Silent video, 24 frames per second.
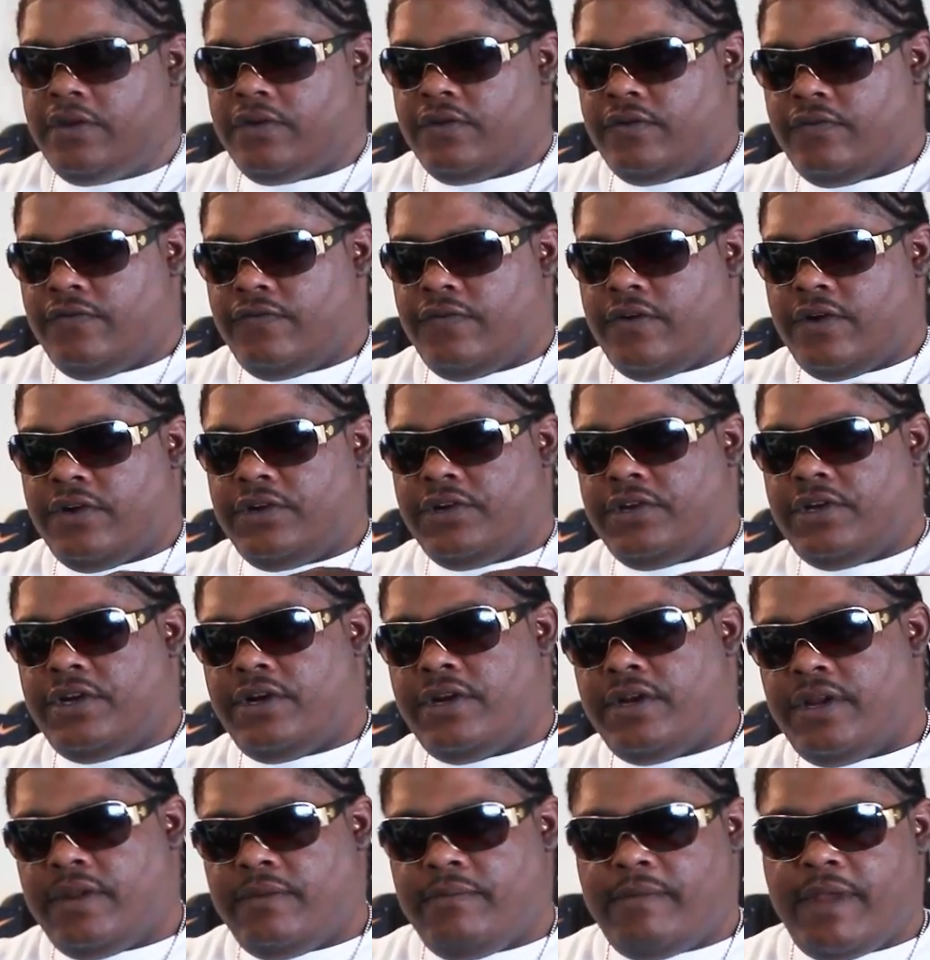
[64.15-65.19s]
this is the first
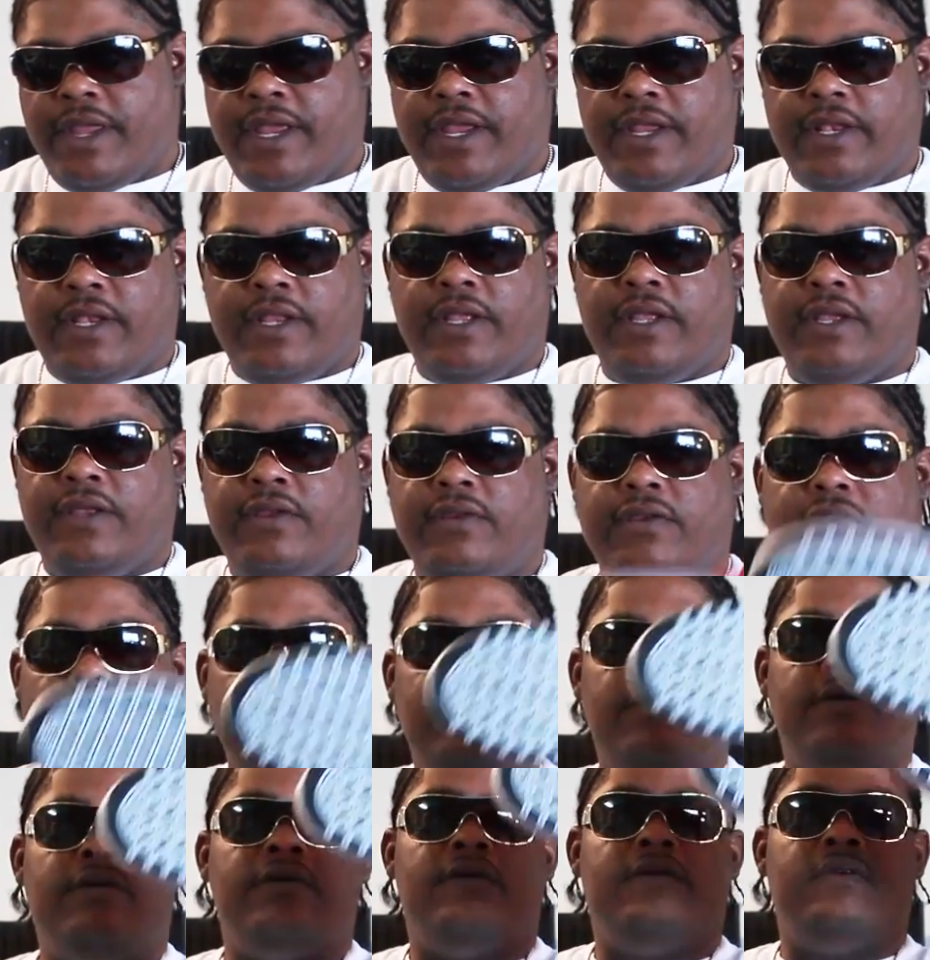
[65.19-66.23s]
year they made these
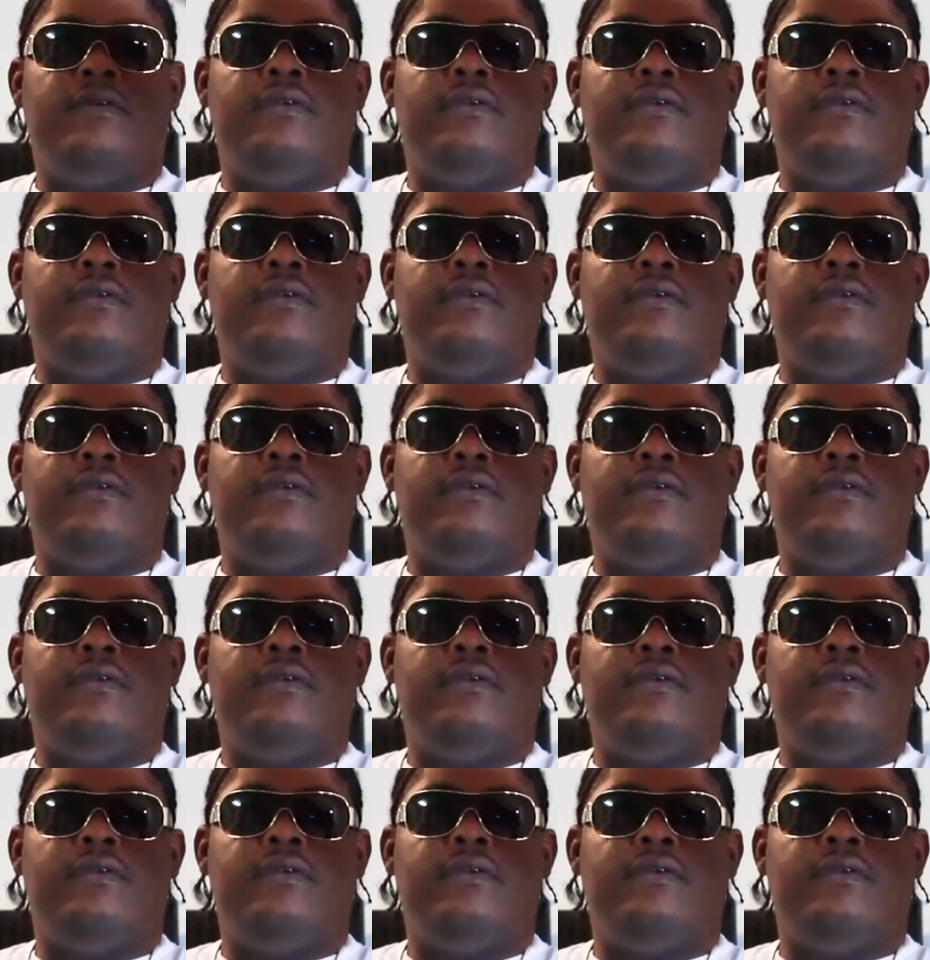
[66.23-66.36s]
too.